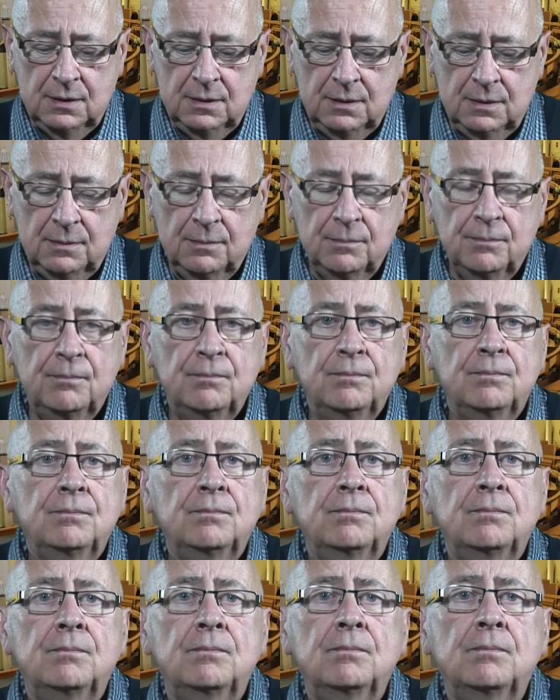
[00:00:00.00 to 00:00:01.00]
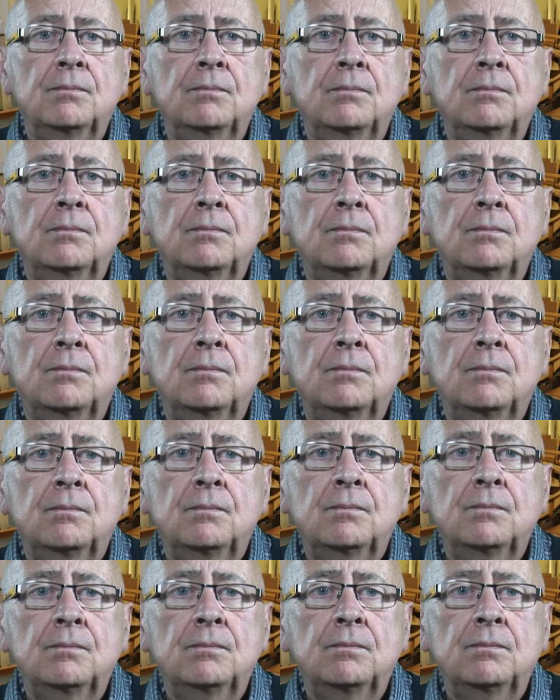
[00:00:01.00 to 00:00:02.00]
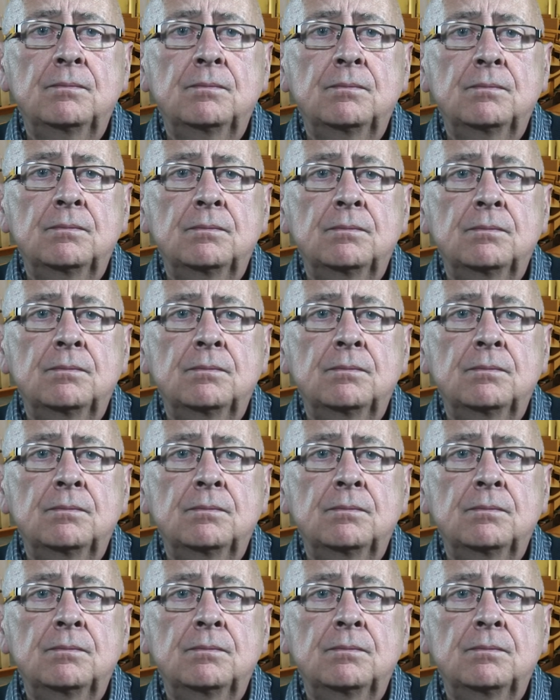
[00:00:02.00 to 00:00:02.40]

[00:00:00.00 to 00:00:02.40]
No one is speaking in this clip.